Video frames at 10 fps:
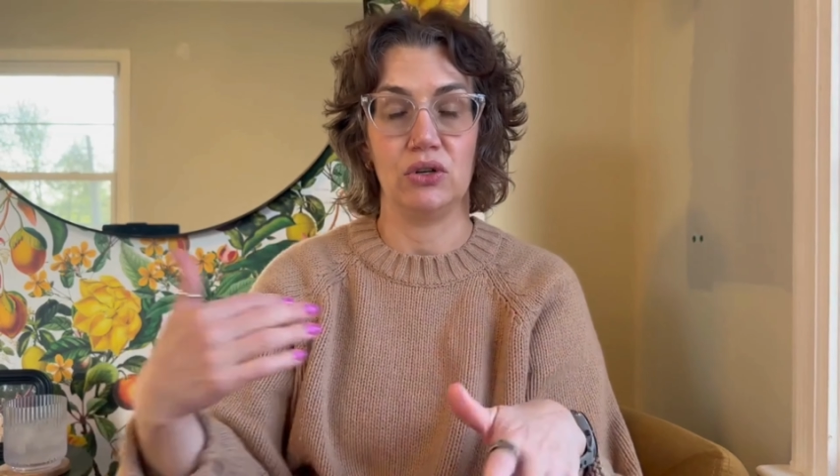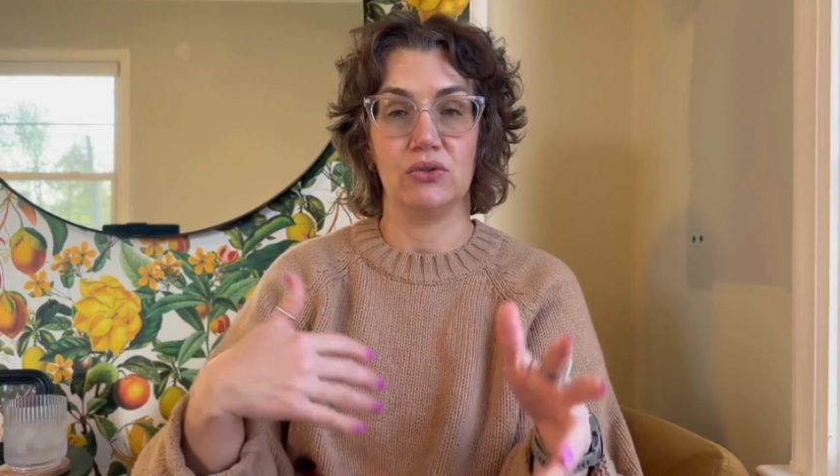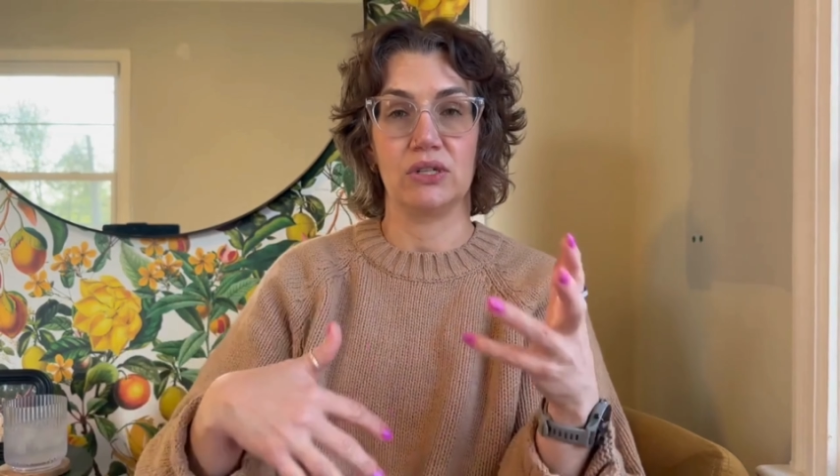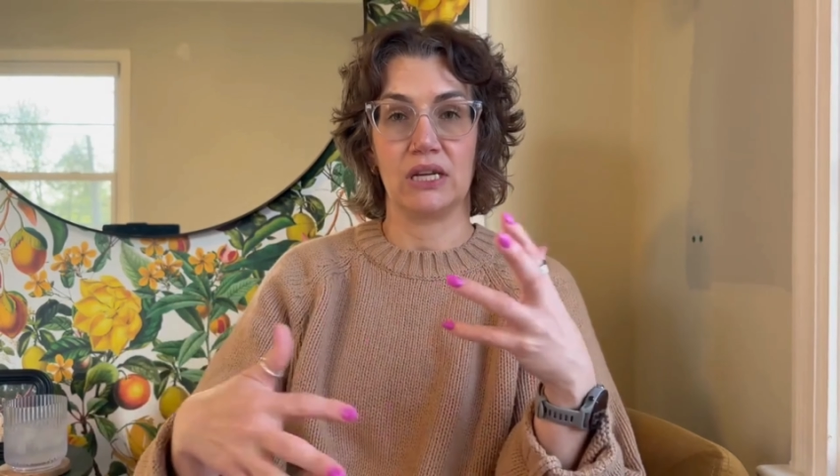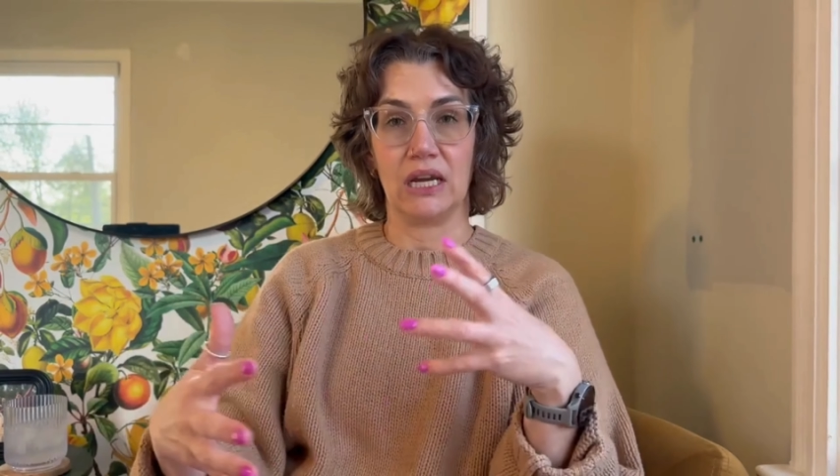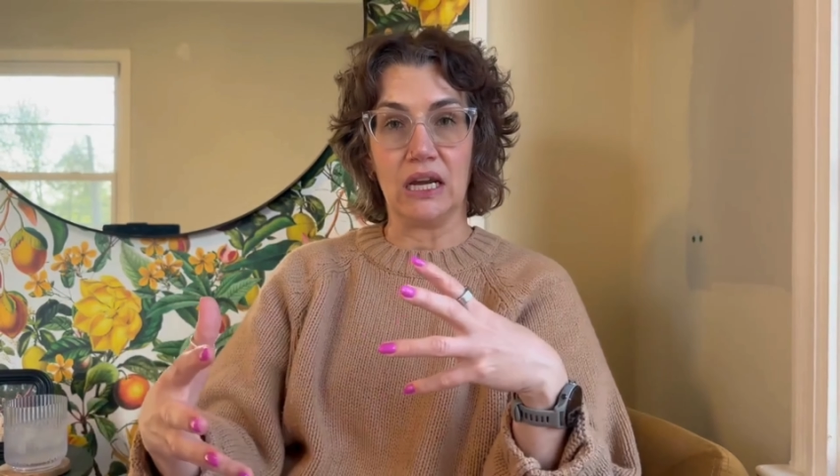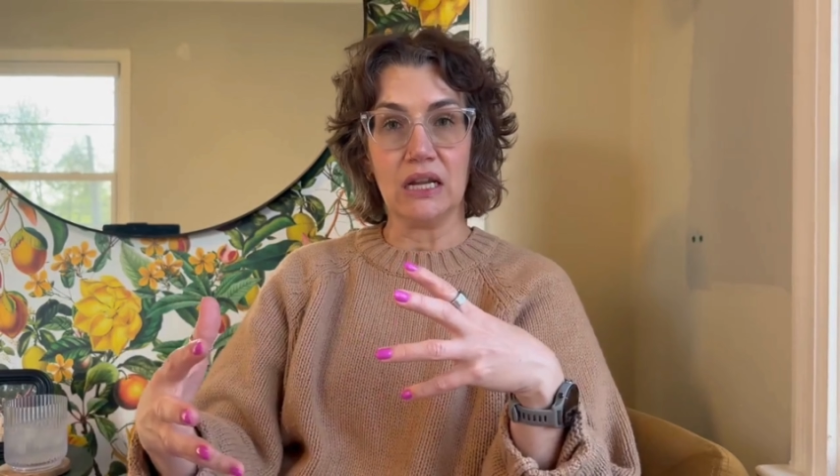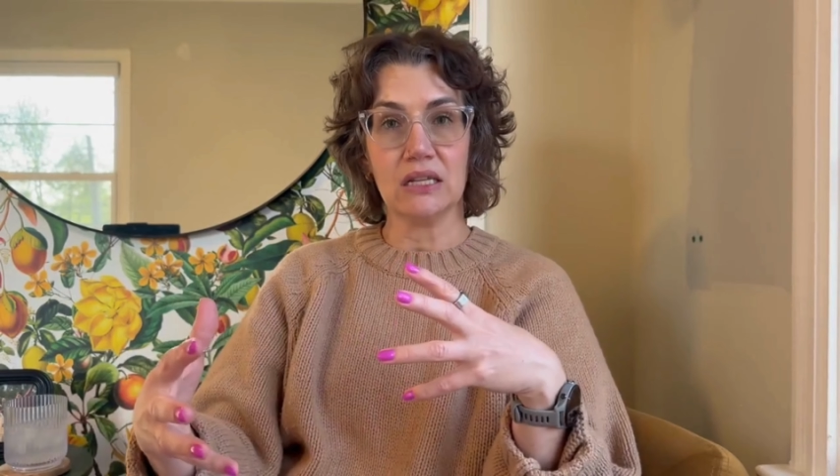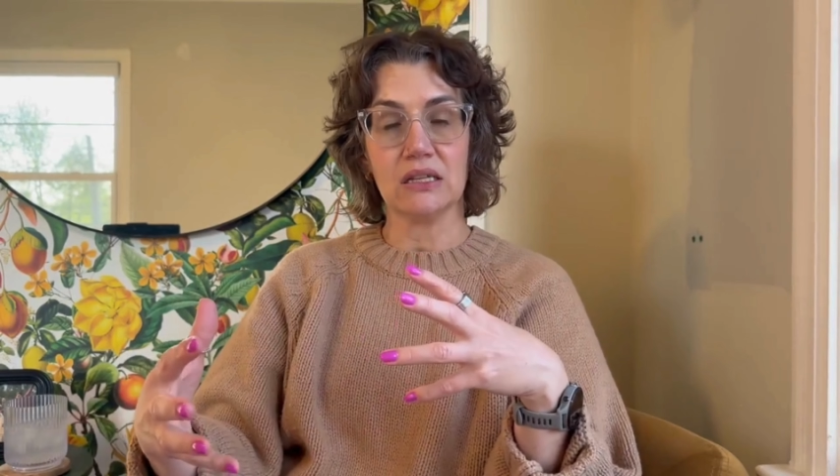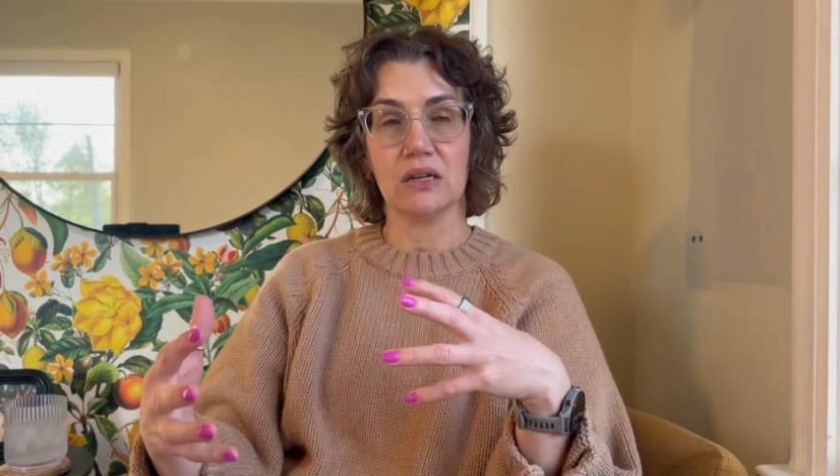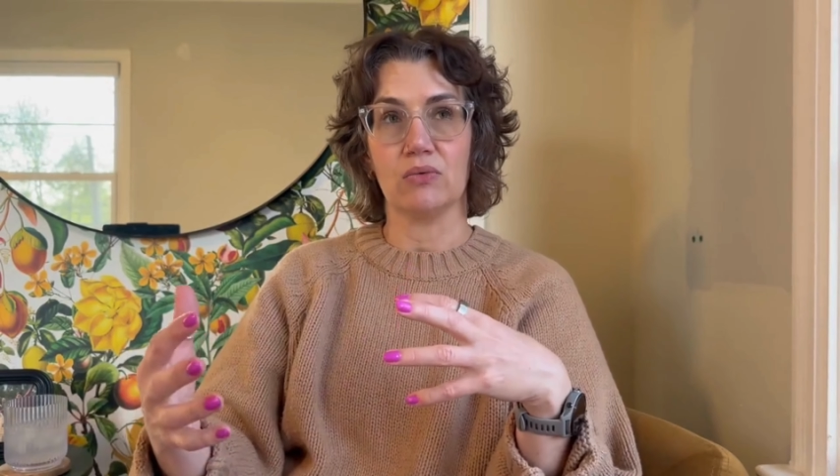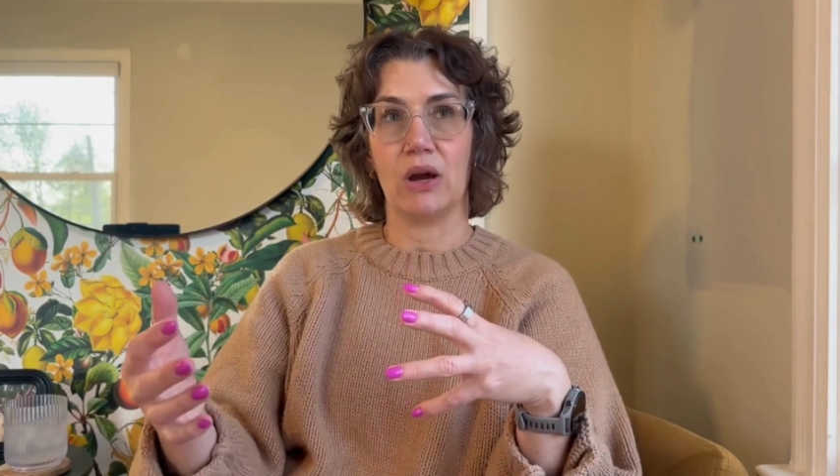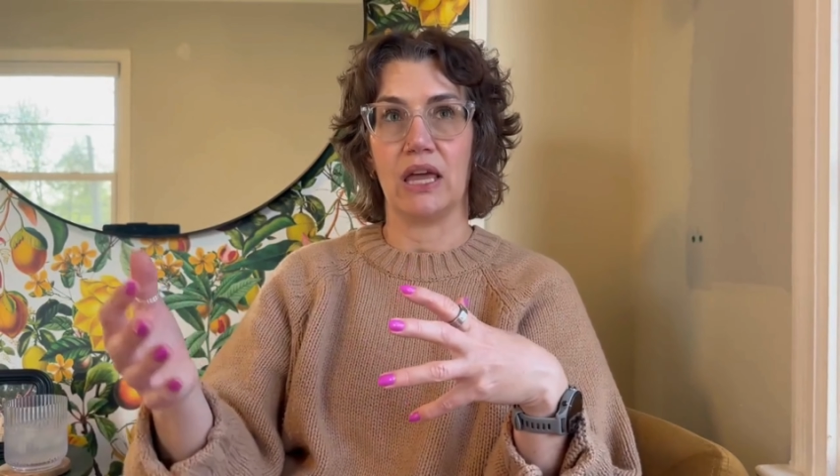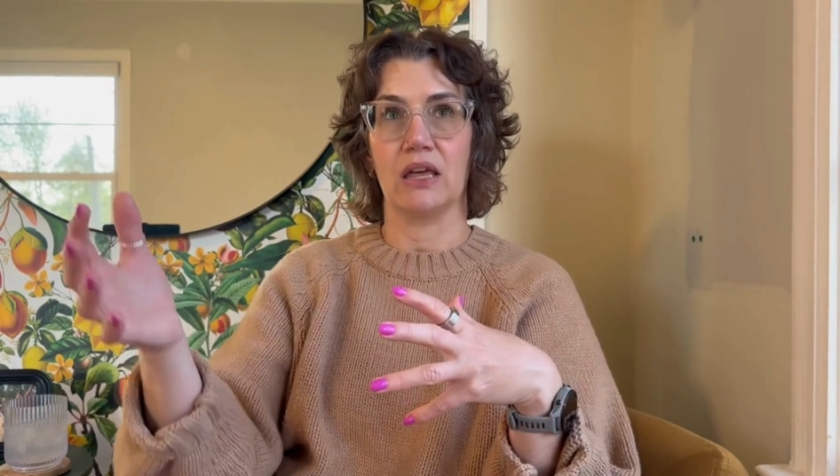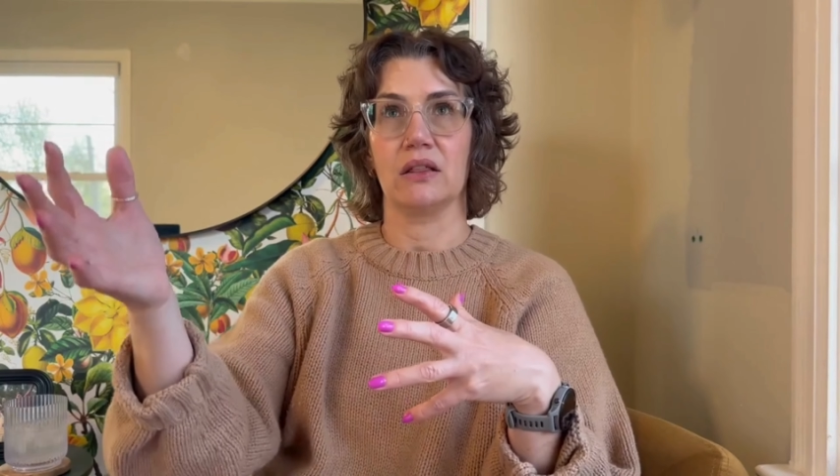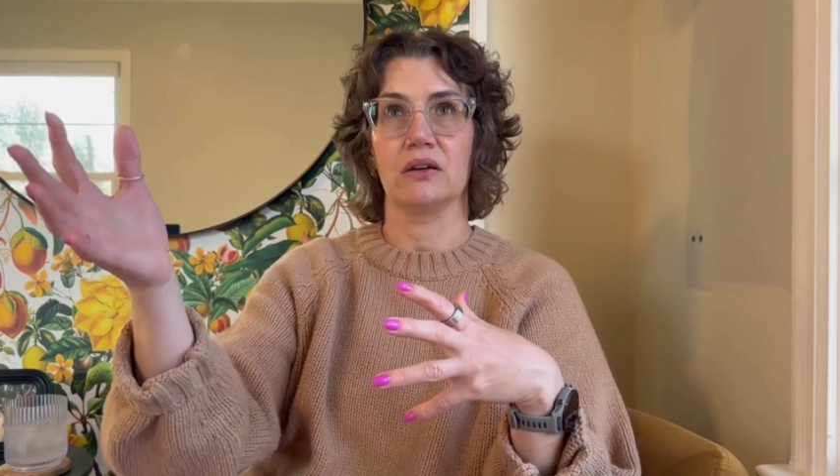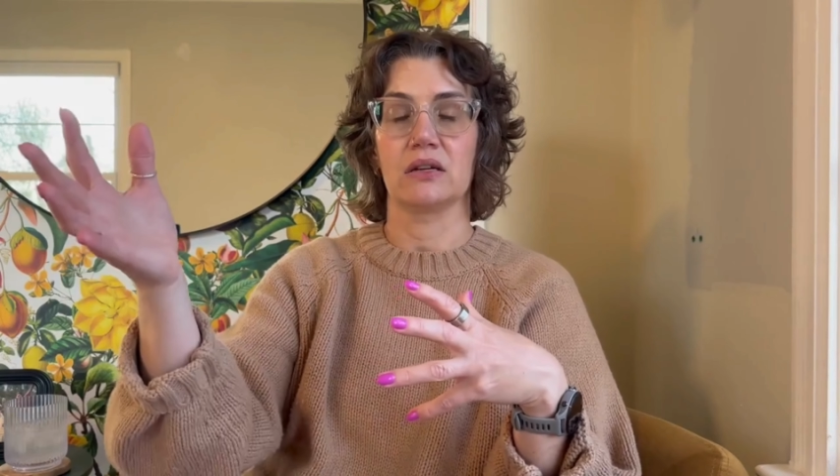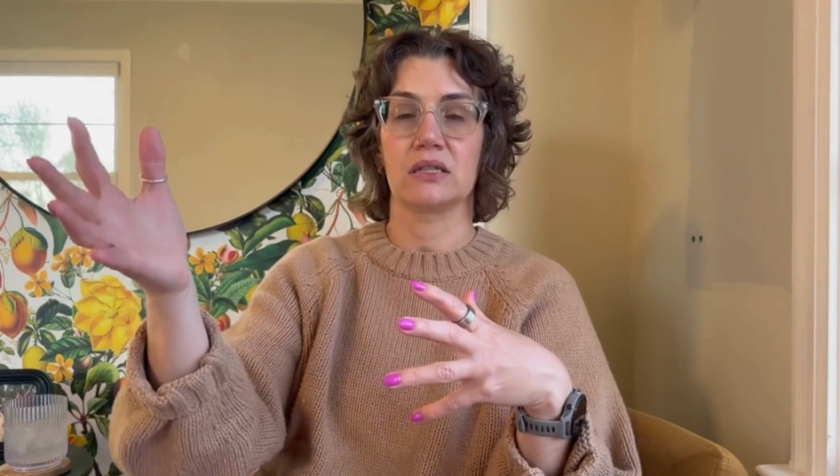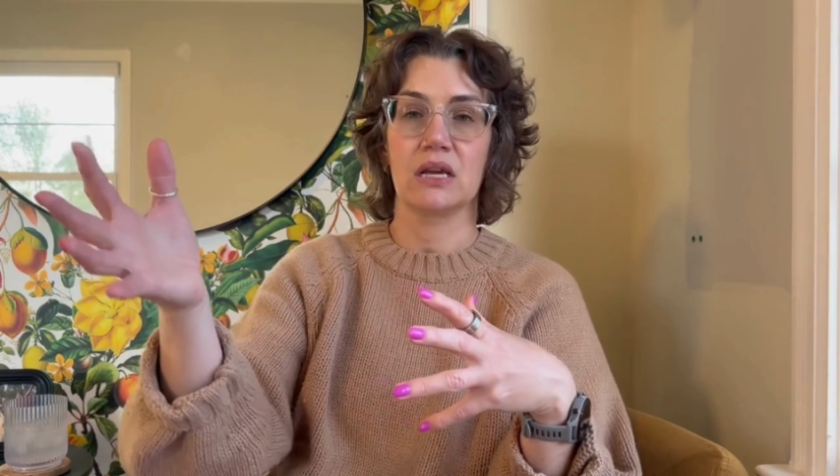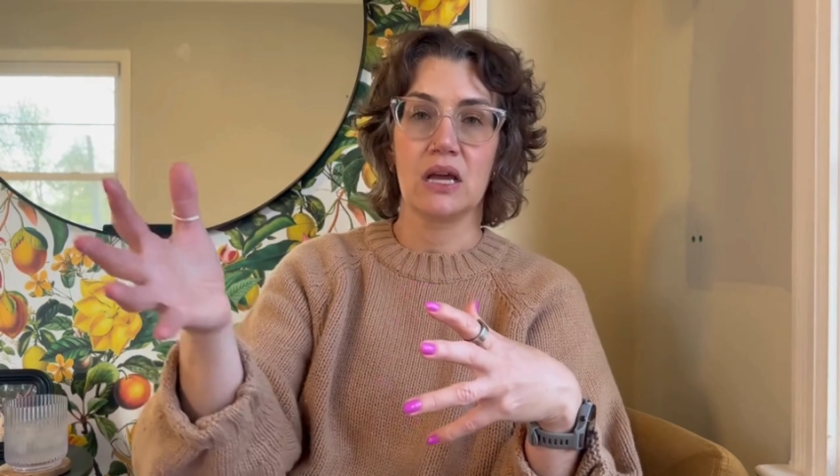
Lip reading: skeins in a way that looks